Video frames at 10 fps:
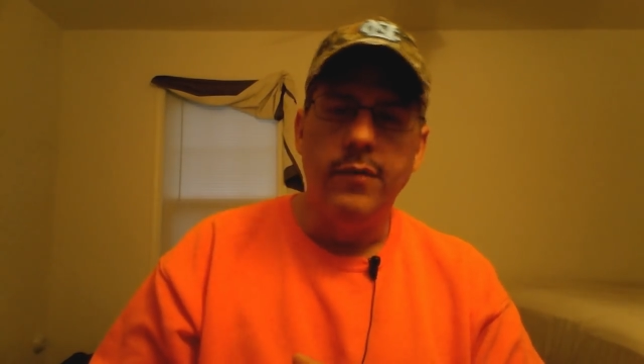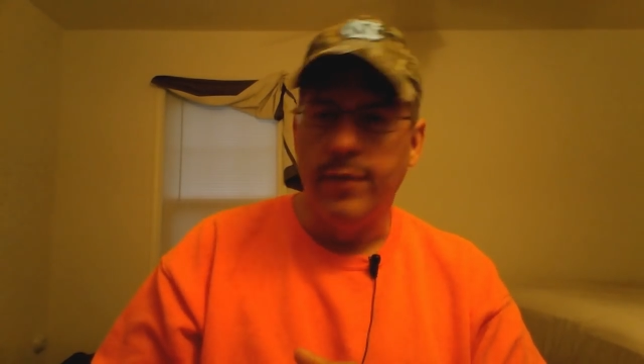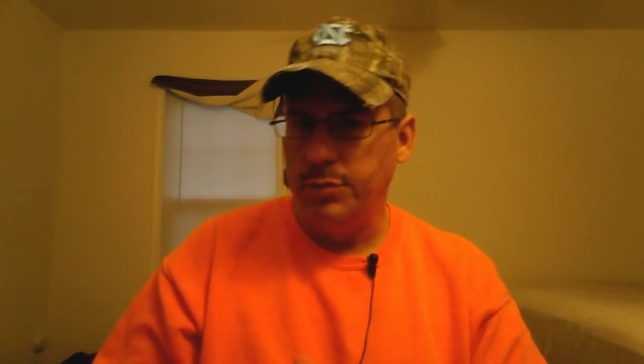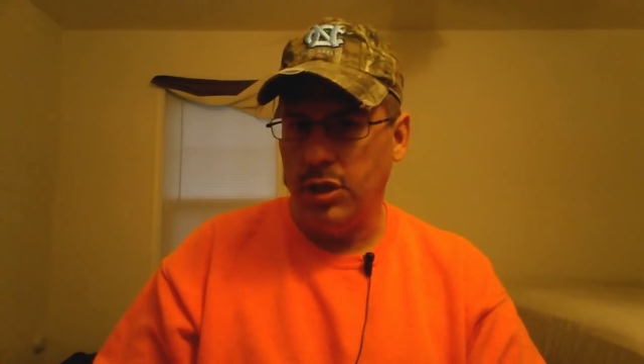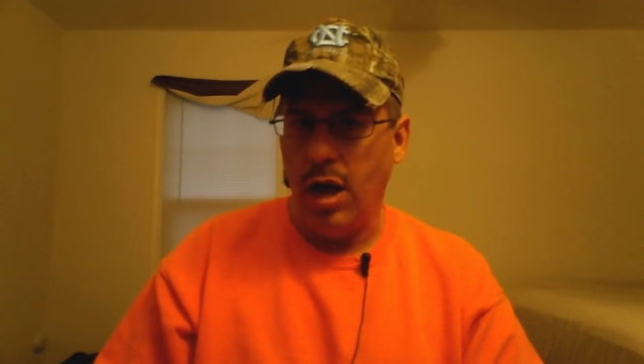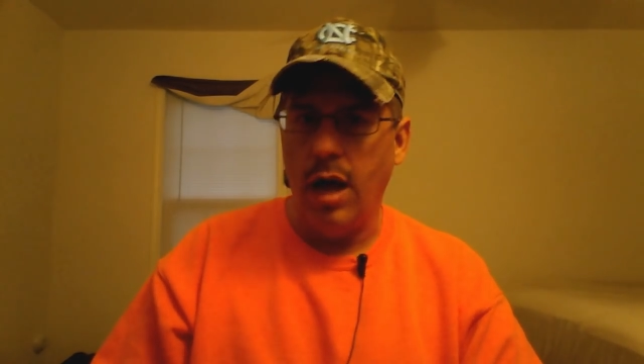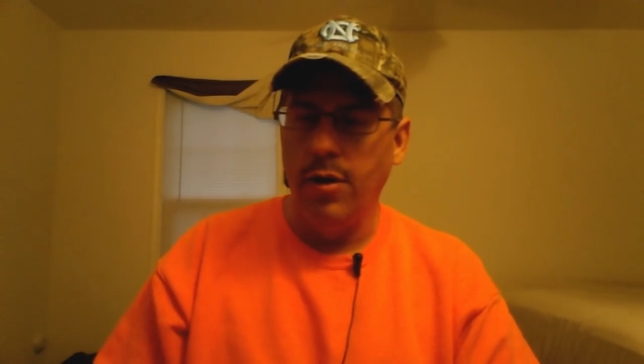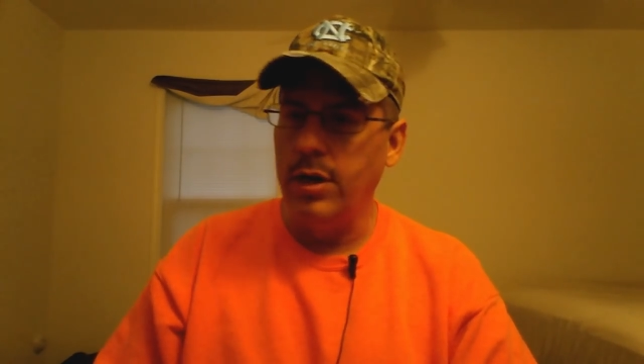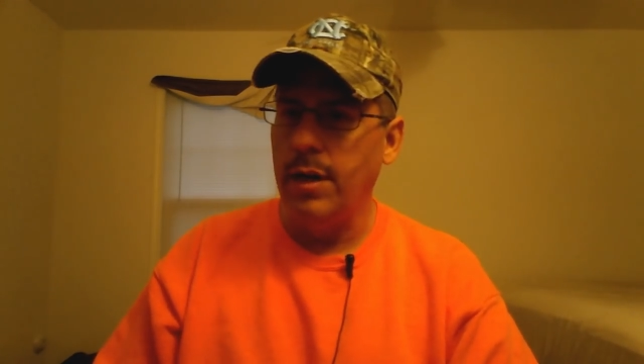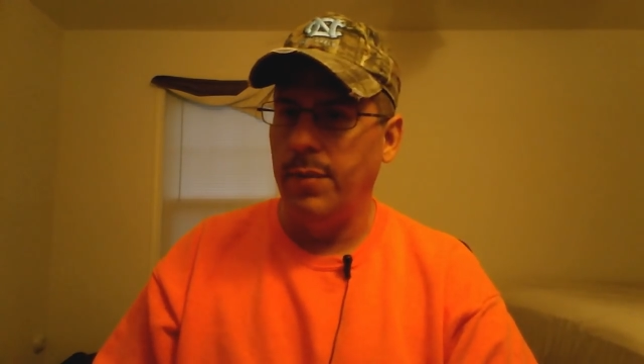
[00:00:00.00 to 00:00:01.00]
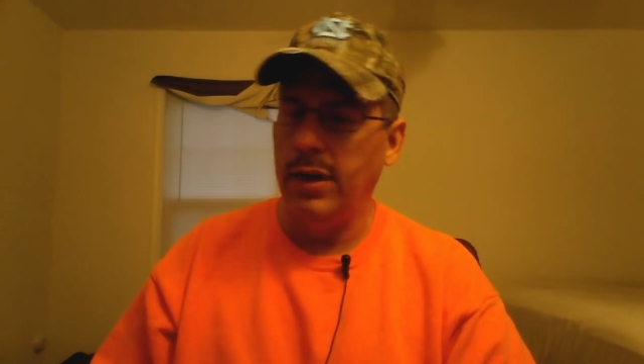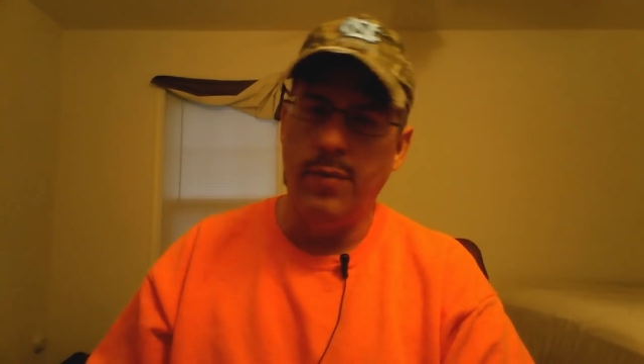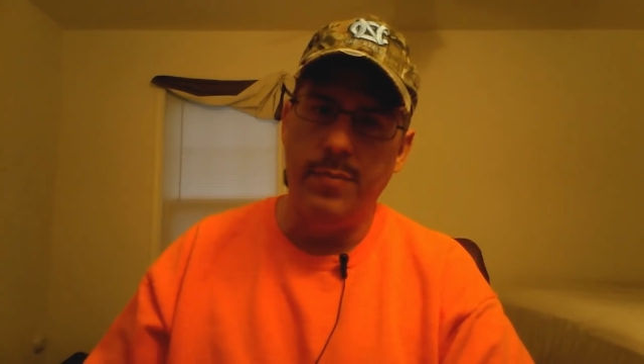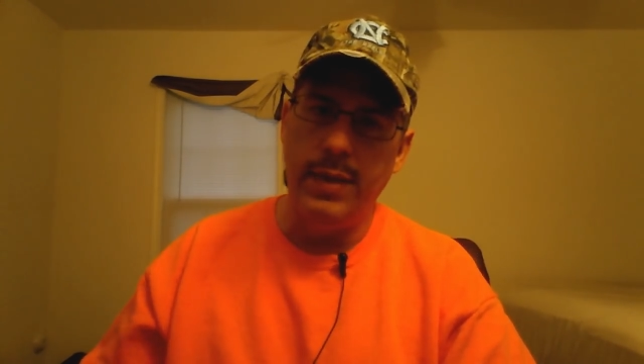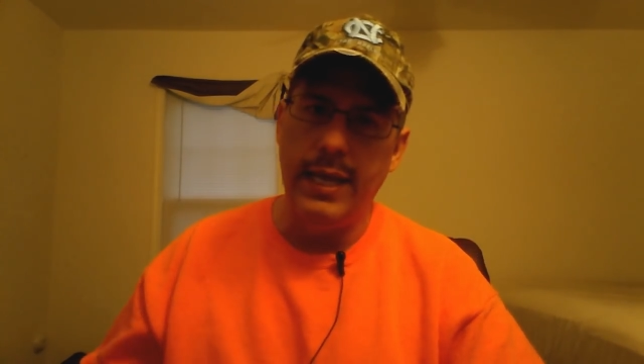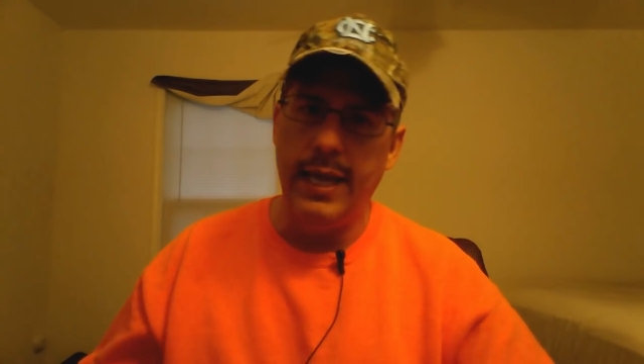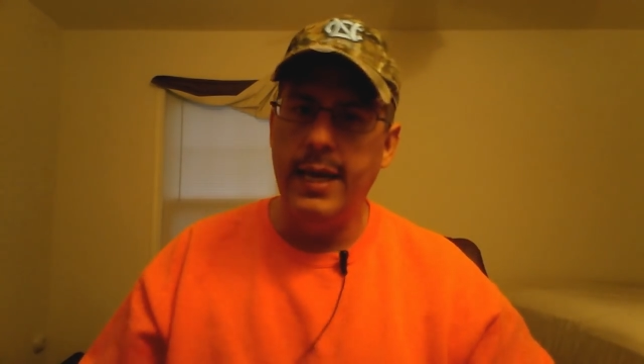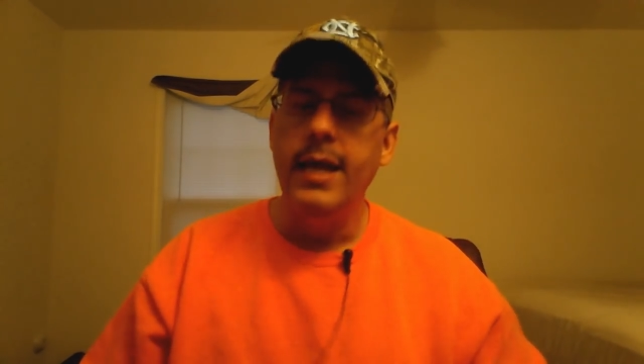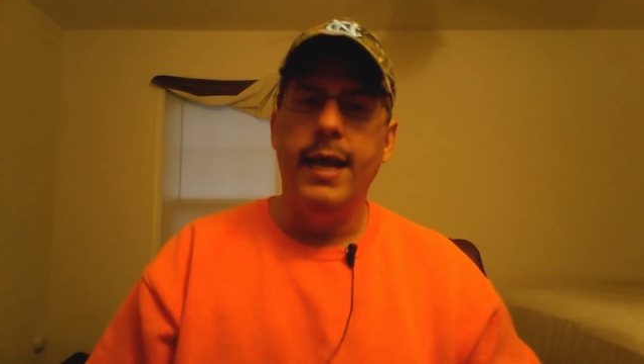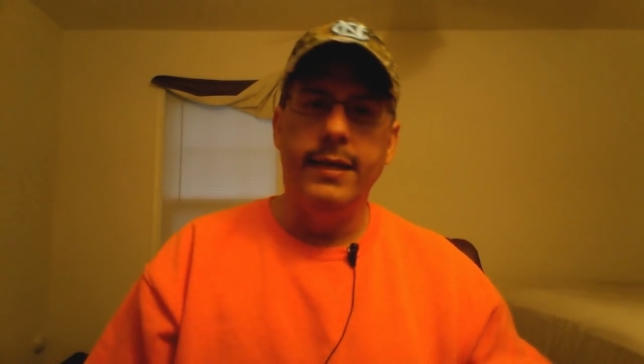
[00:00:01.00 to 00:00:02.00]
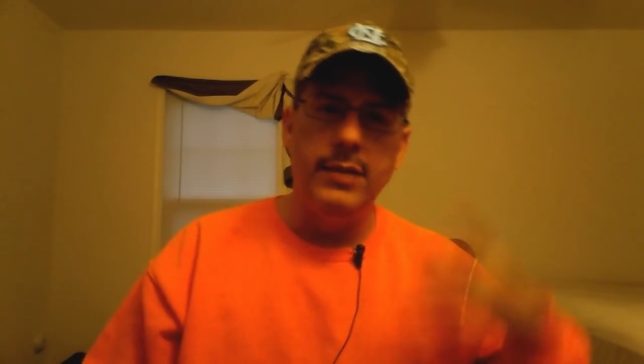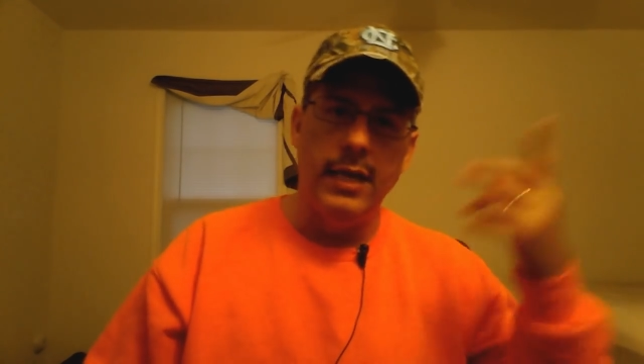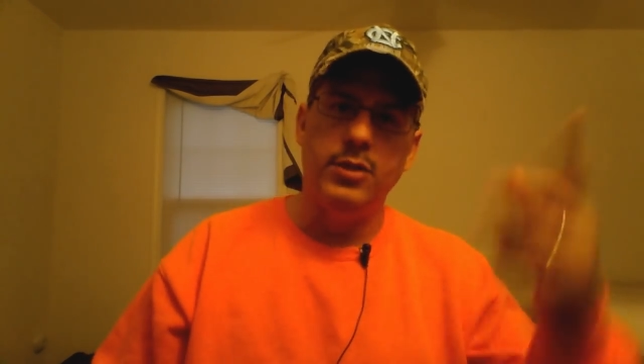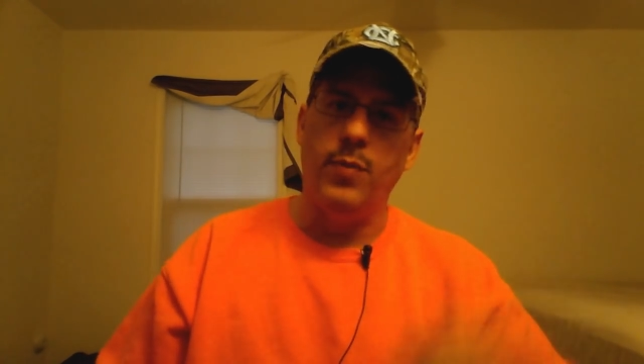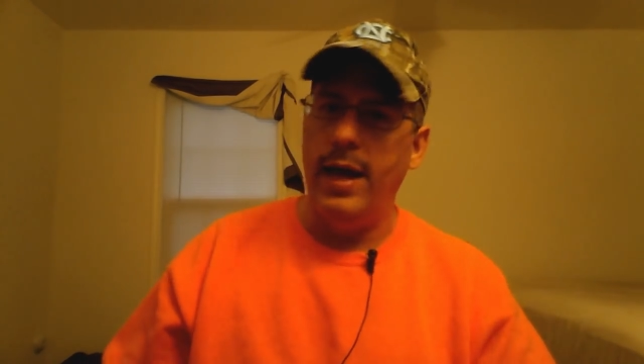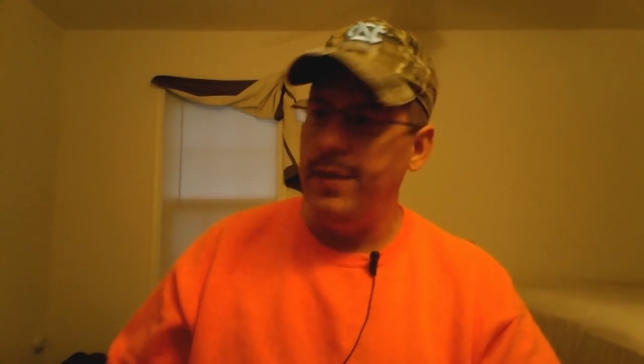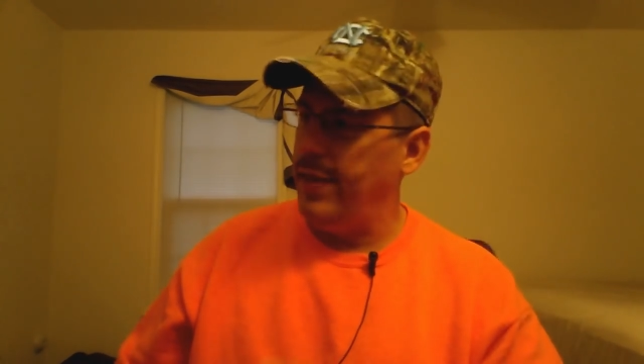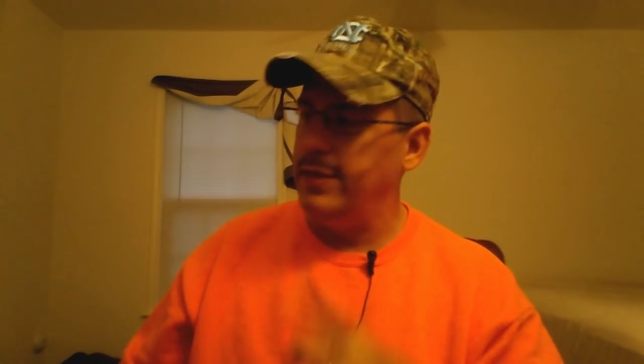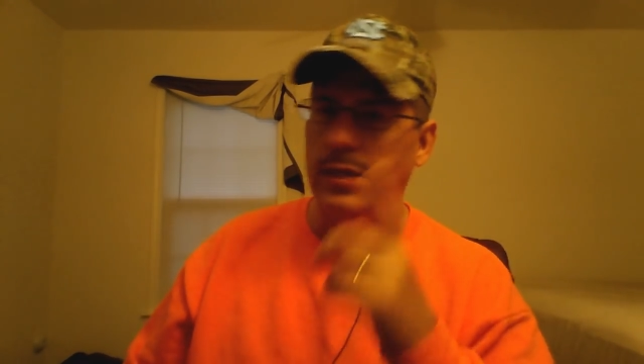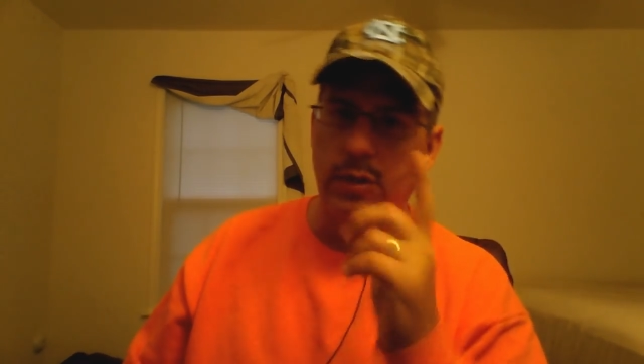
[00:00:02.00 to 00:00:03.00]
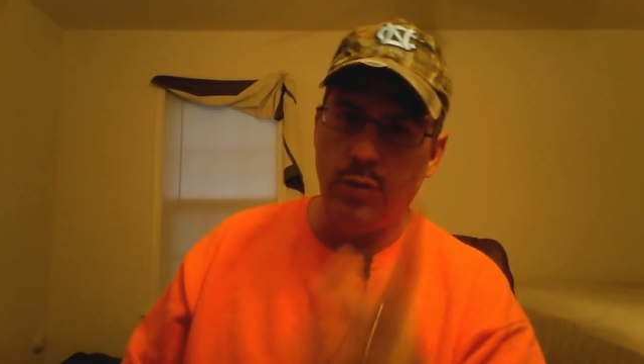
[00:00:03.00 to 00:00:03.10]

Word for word: from Chicago to come on there with me again and tell us why he thinks that